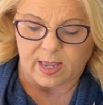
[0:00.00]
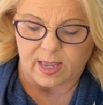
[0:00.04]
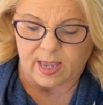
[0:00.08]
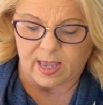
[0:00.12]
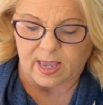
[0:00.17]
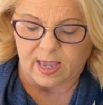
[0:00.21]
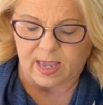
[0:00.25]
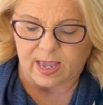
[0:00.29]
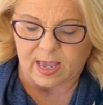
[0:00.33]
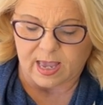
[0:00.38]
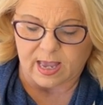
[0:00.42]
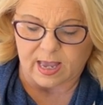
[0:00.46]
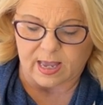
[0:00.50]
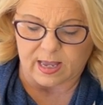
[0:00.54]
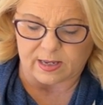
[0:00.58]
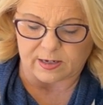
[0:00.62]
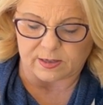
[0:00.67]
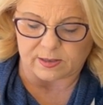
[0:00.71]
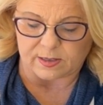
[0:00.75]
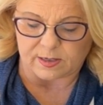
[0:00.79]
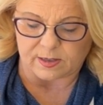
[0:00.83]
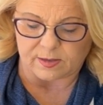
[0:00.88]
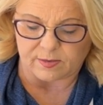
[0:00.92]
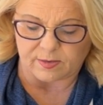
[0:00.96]

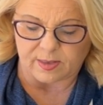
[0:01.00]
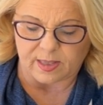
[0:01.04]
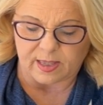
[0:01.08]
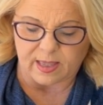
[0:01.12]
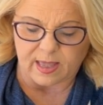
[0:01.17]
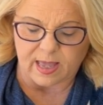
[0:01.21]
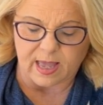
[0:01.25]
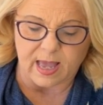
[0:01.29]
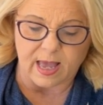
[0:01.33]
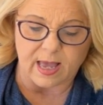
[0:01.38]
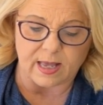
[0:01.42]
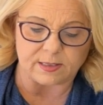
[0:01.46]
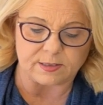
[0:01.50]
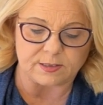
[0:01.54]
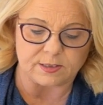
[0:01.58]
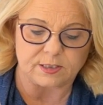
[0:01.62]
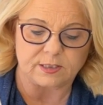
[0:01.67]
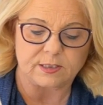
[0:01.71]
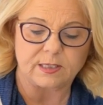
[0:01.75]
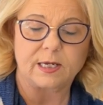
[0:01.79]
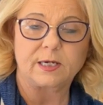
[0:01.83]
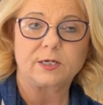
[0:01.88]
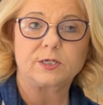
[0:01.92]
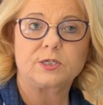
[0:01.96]
and they add
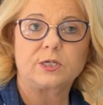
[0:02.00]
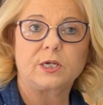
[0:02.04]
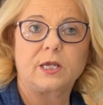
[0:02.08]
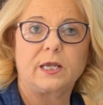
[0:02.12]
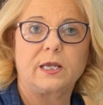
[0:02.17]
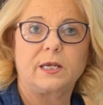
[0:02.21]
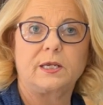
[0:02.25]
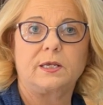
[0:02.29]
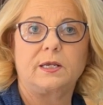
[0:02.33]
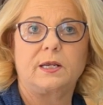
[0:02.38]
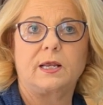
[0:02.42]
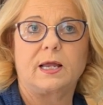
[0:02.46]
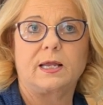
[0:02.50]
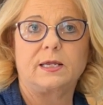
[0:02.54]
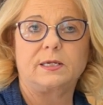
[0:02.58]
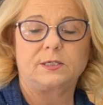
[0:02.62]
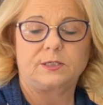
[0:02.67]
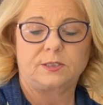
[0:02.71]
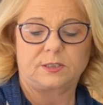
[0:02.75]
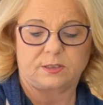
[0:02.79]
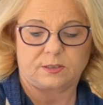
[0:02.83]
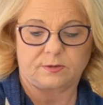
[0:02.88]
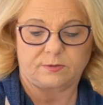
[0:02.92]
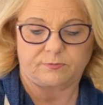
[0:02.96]
such a
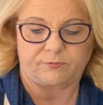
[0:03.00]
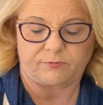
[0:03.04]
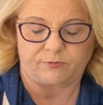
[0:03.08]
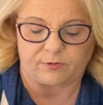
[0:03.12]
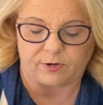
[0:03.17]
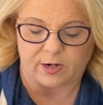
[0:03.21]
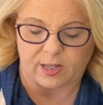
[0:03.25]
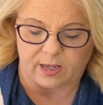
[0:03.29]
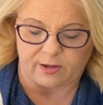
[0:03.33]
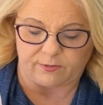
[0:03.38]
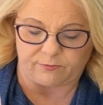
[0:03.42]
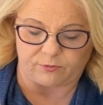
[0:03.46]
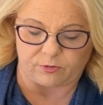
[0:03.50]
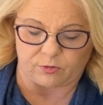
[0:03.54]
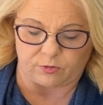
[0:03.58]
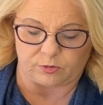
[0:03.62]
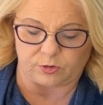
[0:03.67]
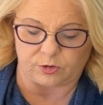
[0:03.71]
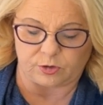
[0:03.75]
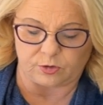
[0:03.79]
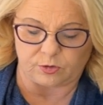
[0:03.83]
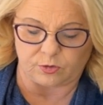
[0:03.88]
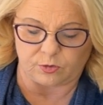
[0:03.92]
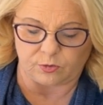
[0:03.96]
nice flavor
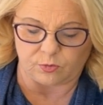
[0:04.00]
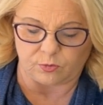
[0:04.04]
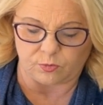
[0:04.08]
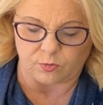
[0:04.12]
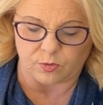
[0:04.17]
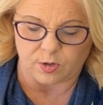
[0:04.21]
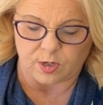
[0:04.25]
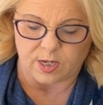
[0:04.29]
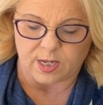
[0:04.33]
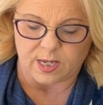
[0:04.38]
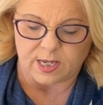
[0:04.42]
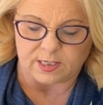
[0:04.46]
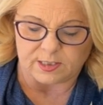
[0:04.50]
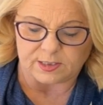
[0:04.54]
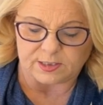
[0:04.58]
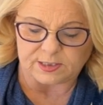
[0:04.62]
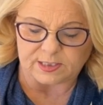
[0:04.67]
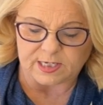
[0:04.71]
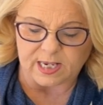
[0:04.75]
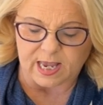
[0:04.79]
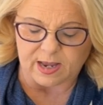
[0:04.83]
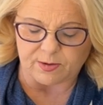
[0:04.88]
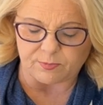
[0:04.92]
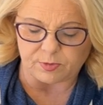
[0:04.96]
to
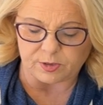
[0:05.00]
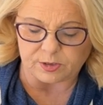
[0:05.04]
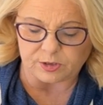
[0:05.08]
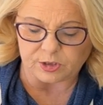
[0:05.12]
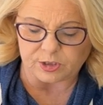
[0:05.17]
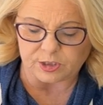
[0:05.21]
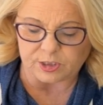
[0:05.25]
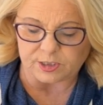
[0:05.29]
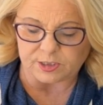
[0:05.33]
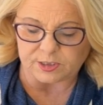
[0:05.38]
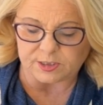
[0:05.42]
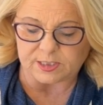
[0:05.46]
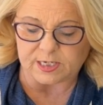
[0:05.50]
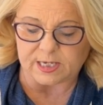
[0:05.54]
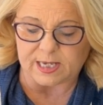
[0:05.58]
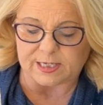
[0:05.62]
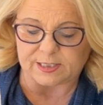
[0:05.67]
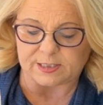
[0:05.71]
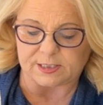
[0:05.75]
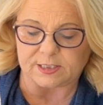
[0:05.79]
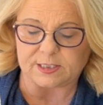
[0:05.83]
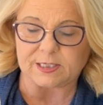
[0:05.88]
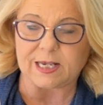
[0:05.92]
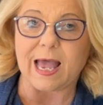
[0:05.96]
sandwiches
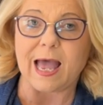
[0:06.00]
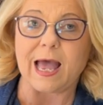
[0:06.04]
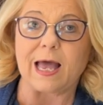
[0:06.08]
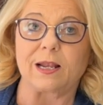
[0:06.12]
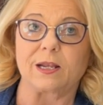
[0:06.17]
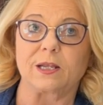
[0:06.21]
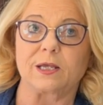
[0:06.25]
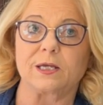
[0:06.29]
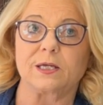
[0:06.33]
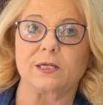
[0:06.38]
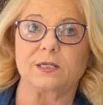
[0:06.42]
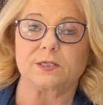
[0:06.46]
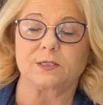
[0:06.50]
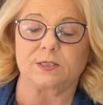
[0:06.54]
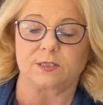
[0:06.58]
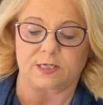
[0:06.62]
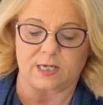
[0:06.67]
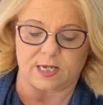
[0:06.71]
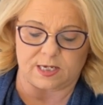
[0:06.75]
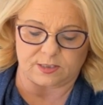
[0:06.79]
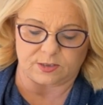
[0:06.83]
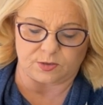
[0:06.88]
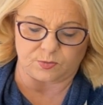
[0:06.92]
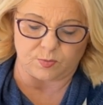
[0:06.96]
and salads
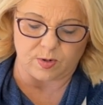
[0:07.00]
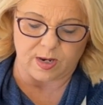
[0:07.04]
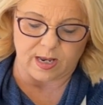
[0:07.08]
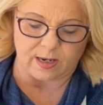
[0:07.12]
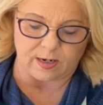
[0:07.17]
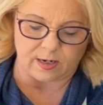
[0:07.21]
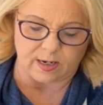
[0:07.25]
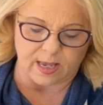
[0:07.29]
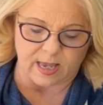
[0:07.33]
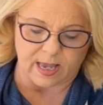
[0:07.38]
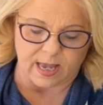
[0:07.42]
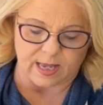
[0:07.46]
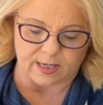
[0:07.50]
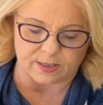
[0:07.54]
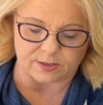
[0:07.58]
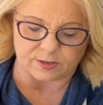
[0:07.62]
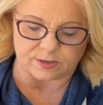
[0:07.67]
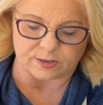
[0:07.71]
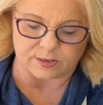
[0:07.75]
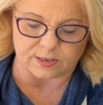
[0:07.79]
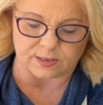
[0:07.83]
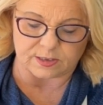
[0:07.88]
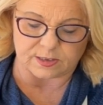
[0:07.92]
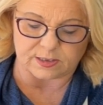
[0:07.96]
as well
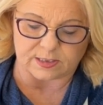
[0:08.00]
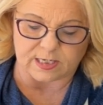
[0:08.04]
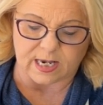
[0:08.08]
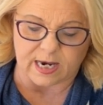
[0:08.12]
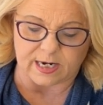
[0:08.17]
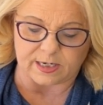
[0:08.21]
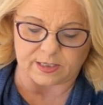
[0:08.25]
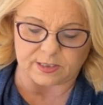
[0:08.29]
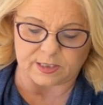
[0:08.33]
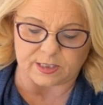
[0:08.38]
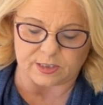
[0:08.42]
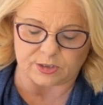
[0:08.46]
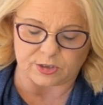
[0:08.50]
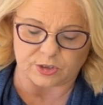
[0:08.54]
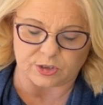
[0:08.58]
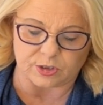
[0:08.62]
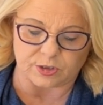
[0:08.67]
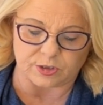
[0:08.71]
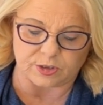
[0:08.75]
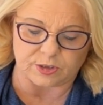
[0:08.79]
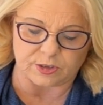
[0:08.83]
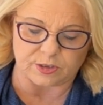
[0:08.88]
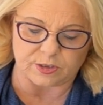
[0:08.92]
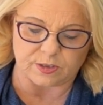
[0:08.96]
as side
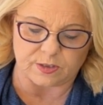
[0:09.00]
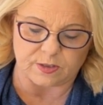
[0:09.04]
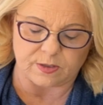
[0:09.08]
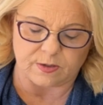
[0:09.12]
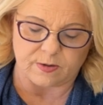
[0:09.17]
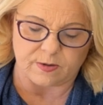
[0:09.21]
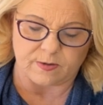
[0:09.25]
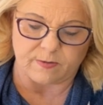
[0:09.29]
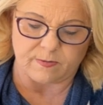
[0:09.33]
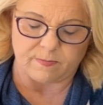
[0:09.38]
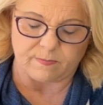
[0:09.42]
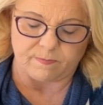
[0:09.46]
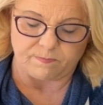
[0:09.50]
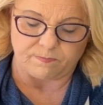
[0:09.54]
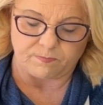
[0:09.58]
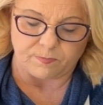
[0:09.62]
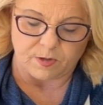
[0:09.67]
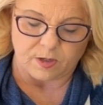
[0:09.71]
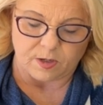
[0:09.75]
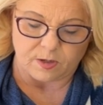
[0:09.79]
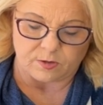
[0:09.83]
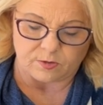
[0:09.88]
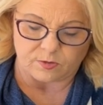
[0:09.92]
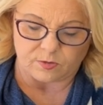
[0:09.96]
dishes.
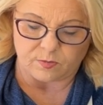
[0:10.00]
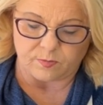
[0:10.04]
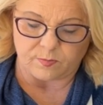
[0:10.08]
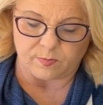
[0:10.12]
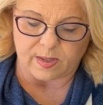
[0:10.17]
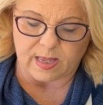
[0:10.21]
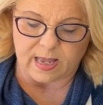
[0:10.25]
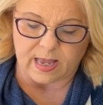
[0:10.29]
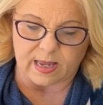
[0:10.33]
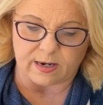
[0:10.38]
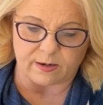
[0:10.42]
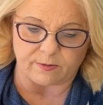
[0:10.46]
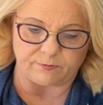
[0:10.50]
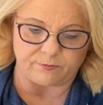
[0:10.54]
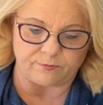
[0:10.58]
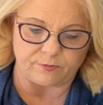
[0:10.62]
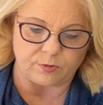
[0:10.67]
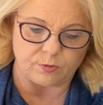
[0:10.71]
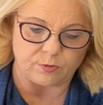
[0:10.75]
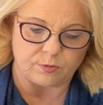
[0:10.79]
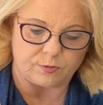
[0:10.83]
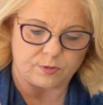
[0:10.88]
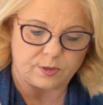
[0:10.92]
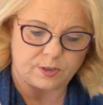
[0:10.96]
So I'm going to add a
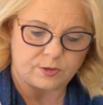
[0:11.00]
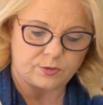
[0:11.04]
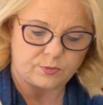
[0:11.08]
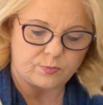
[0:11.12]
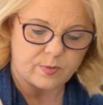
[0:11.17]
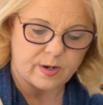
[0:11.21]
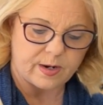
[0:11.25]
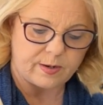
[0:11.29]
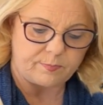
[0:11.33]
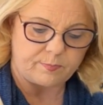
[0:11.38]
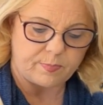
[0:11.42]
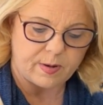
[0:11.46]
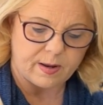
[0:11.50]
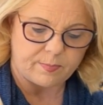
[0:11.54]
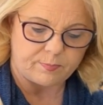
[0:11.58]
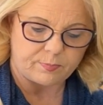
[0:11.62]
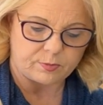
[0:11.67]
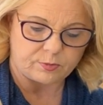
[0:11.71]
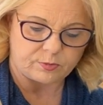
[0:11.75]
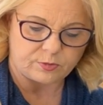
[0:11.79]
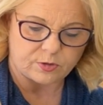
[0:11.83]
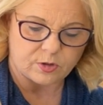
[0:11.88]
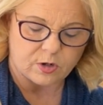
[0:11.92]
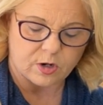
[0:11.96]
few of these red
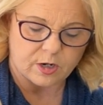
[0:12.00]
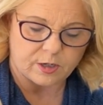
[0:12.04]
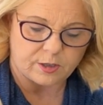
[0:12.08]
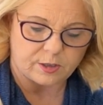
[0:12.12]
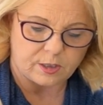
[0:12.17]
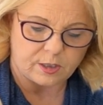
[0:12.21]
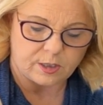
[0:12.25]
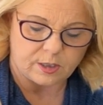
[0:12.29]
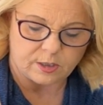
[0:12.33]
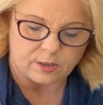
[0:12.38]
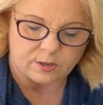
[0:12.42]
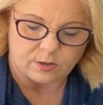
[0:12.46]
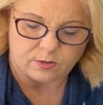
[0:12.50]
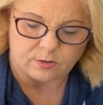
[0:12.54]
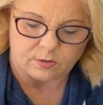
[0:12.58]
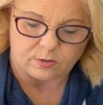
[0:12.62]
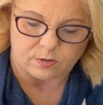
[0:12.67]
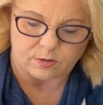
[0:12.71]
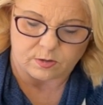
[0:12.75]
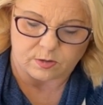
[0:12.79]
peppers on here.